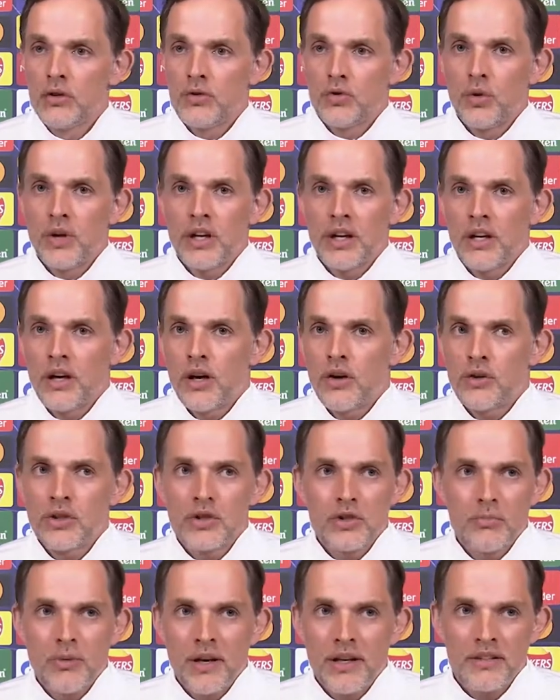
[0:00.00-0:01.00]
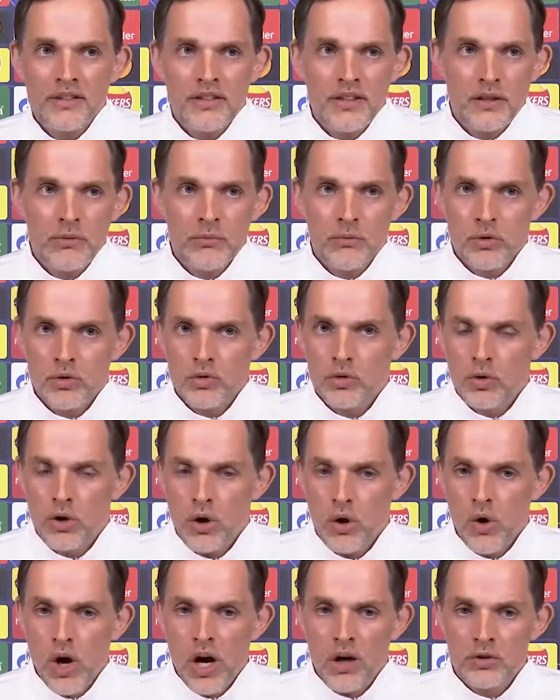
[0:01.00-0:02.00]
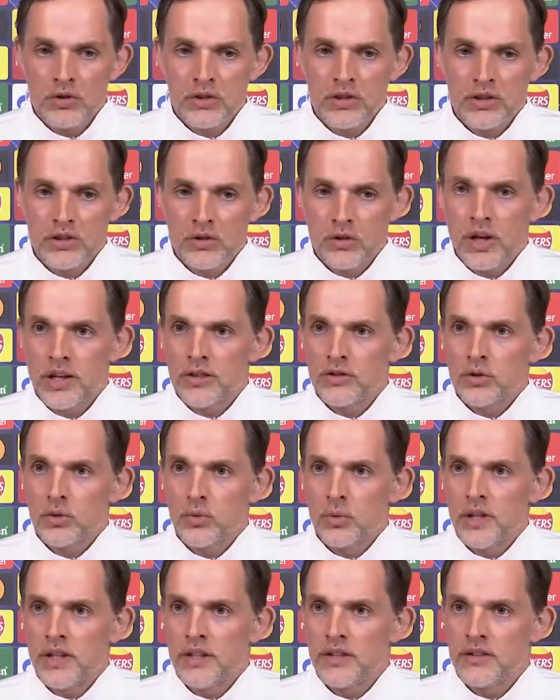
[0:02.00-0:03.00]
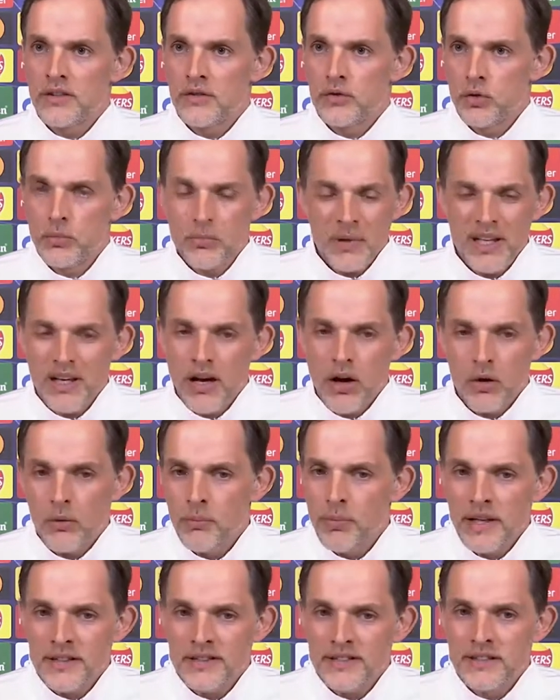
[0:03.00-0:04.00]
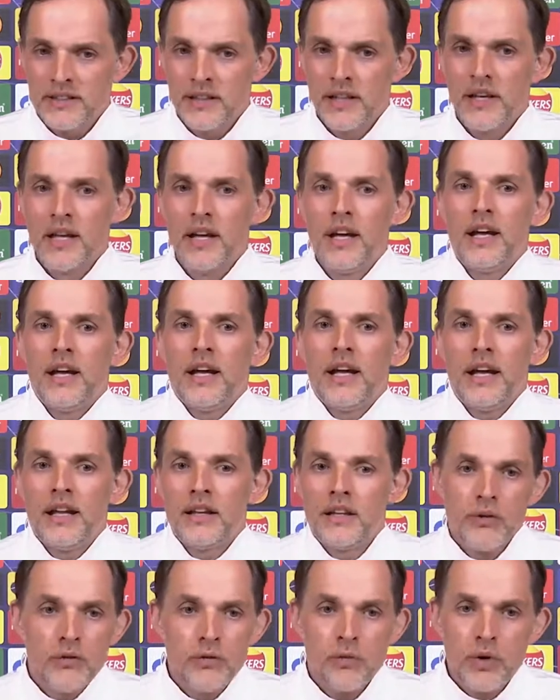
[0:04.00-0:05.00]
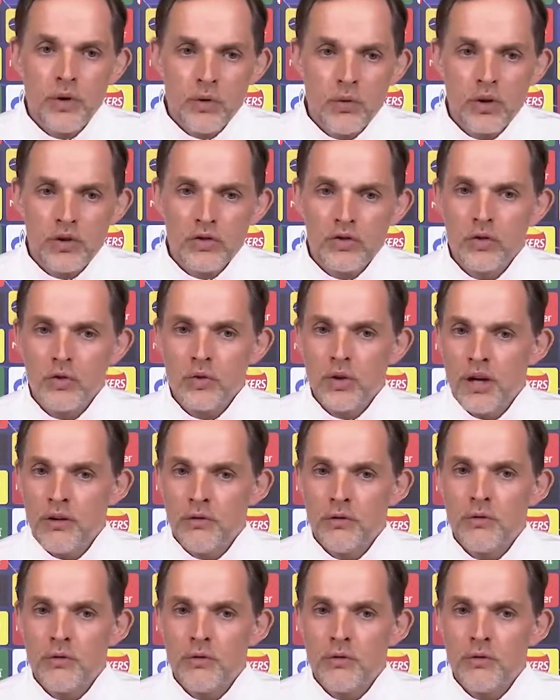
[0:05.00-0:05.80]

to encourage my team to go out and try to win it, to be our best. And if we want to,